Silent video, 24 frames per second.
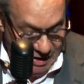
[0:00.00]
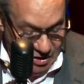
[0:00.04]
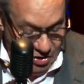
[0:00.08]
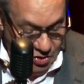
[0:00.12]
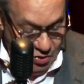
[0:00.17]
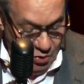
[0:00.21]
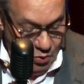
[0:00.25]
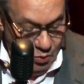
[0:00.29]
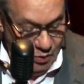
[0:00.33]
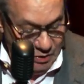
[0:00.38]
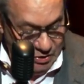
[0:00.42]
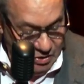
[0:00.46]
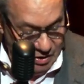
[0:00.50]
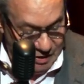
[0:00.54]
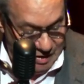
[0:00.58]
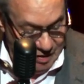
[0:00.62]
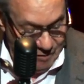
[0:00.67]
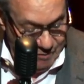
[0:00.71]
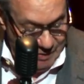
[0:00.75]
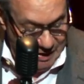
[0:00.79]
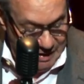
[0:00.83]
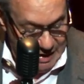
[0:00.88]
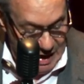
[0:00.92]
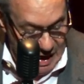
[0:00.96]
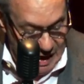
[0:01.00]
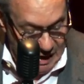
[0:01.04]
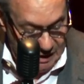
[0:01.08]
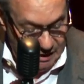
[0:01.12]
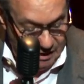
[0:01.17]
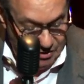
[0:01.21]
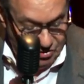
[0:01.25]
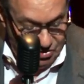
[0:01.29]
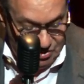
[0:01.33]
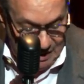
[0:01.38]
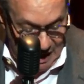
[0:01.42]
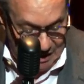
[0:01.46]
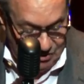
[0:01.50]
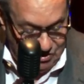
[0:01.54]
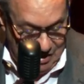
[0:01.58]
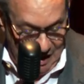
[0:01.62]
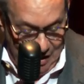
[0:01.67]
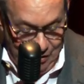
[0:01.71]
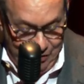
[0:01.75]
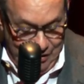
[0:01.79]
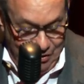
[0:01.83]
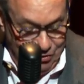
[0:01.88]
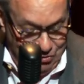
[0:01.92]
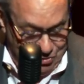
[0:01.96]
you and you give me knowledge. That's
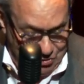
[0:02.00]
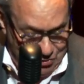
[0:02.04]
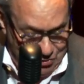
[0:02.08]
how this